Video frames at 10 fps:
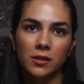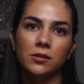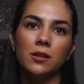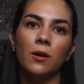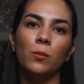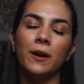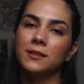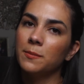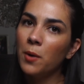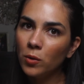So
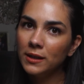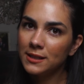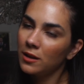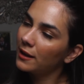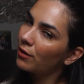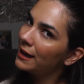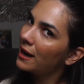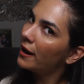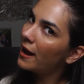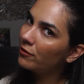whereas a ponytail, like right now
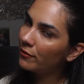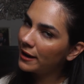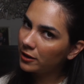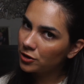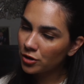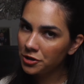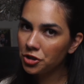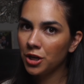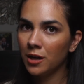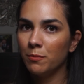I have a regular
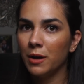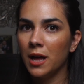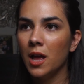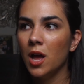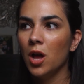scrunchie on, but